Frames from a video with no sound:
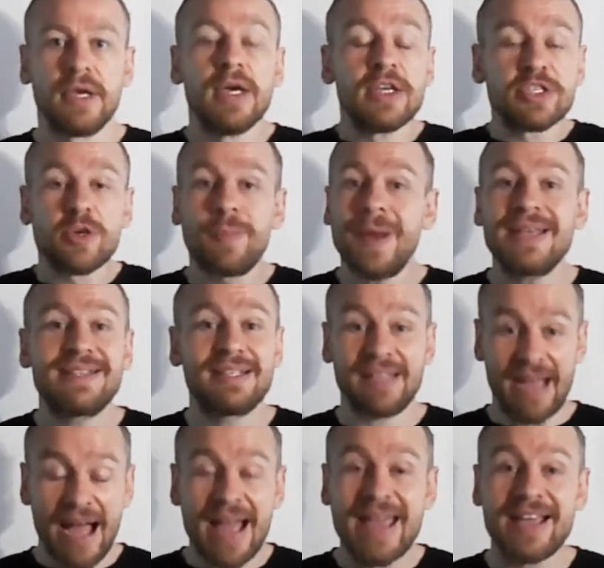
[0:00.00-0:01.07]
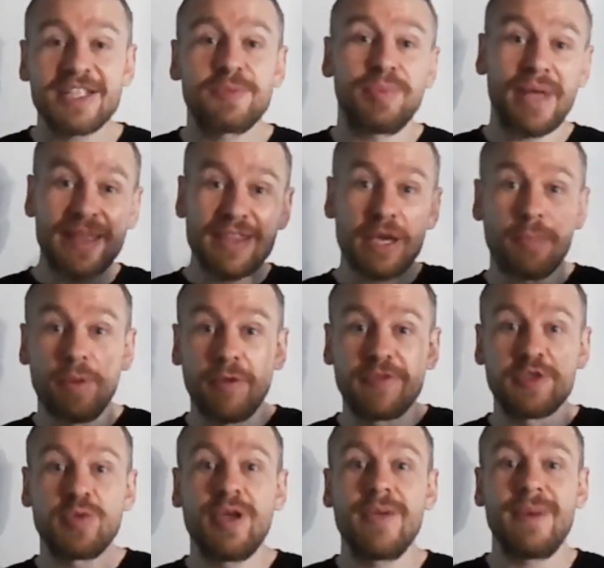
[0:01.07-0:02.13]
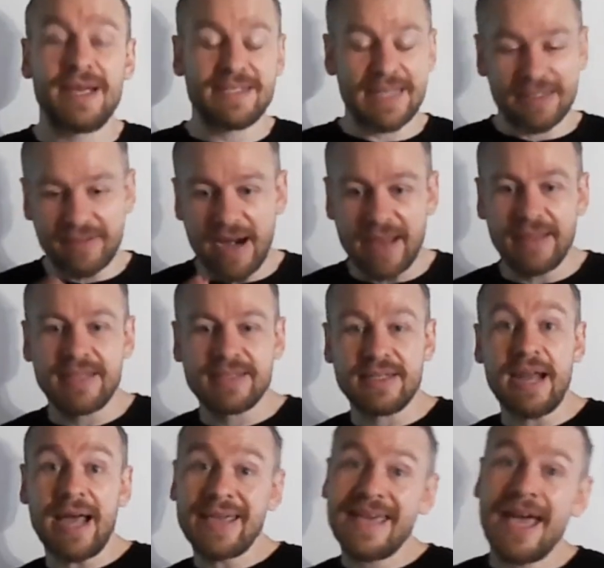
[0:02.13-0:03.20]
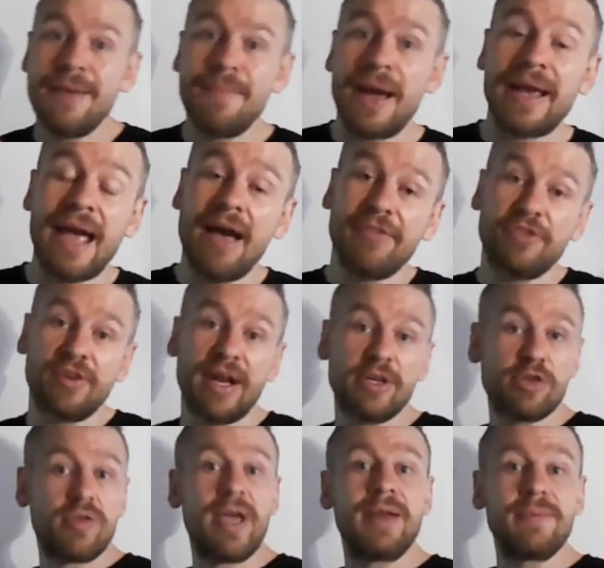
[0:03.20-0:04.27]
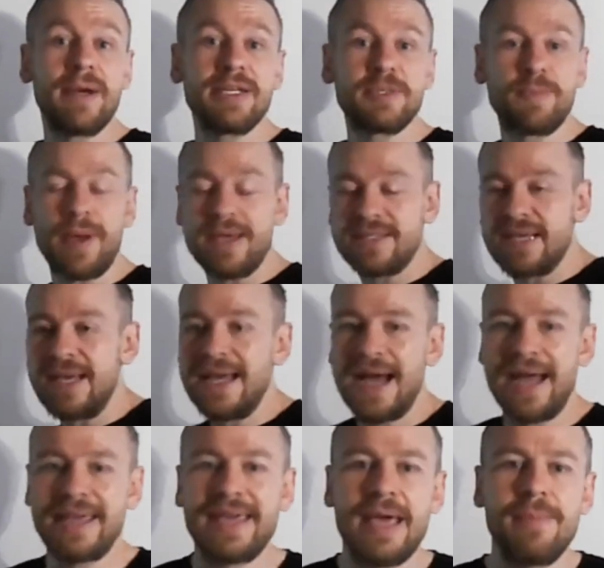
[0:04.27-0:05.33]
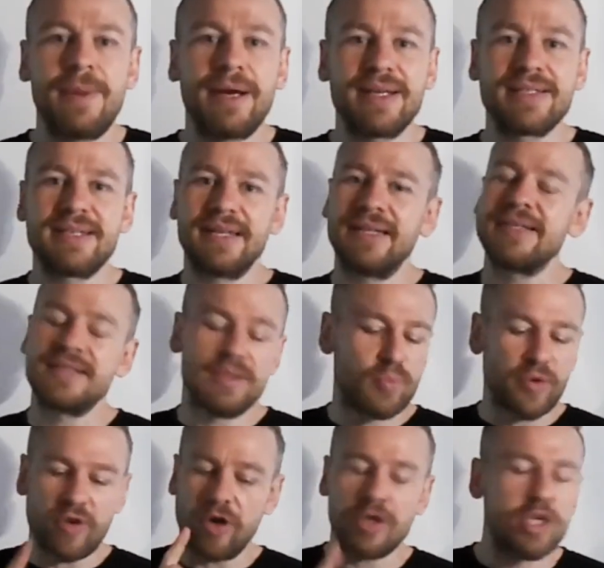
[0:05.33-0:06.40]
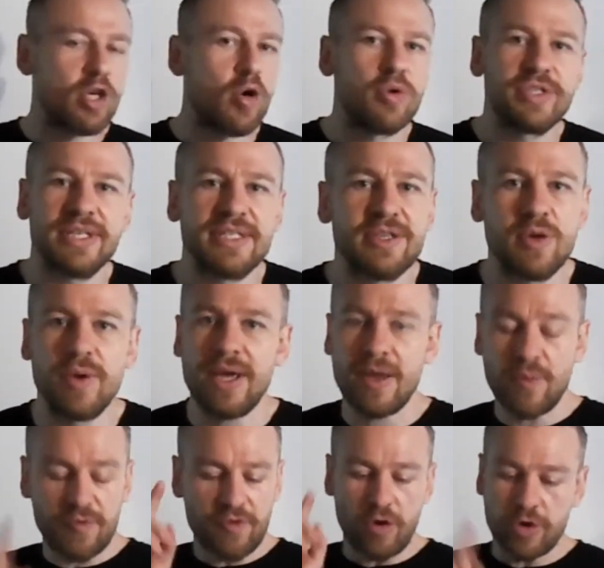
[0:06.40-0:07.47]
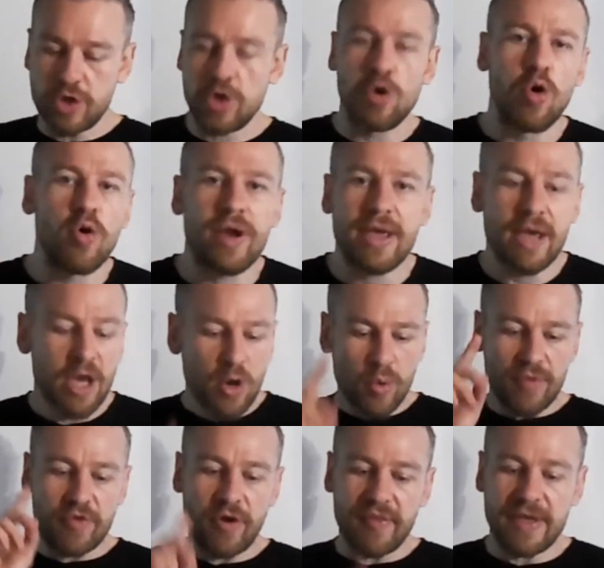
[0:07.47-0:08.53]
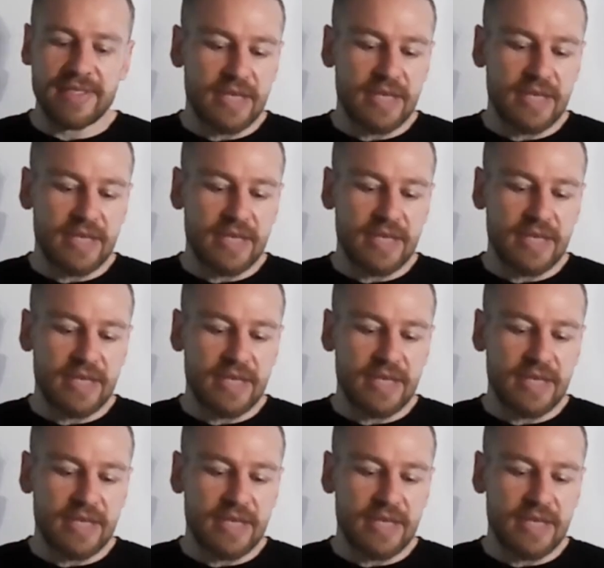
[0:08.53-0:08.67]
So basically, I explained the above to him. I said, right, listen, I came back after I created my space. I came back and said, listen, we've got Kyojitsu here, we've got Hyori, we've got this.